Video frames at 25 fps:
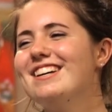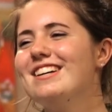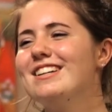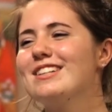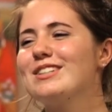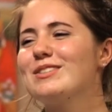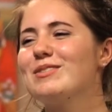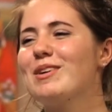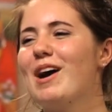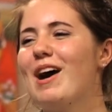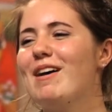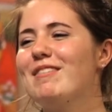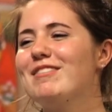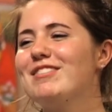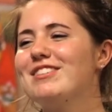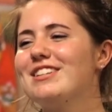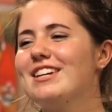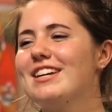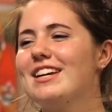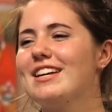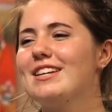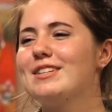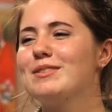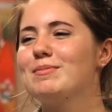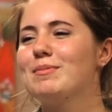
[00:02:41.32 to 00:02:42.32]

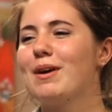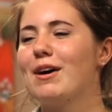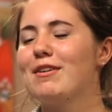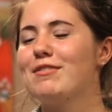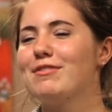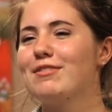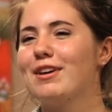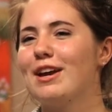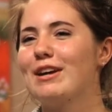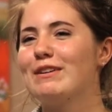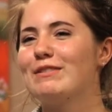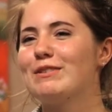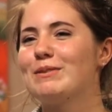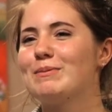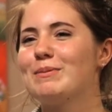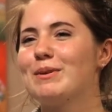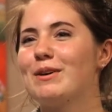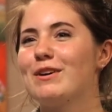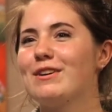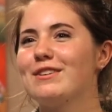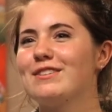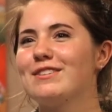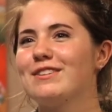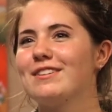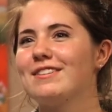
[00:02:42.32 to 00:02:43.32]
Swamiji is my favourite
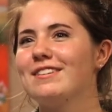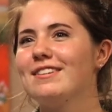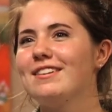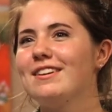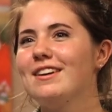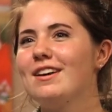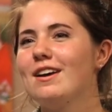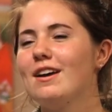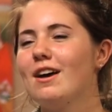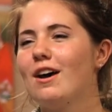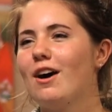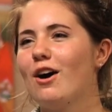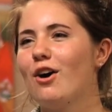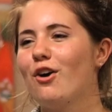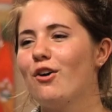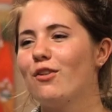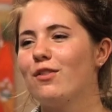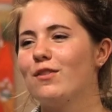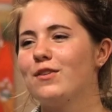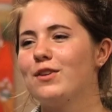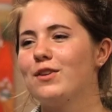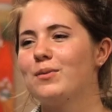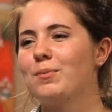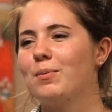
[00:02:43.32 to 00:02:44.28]
person on this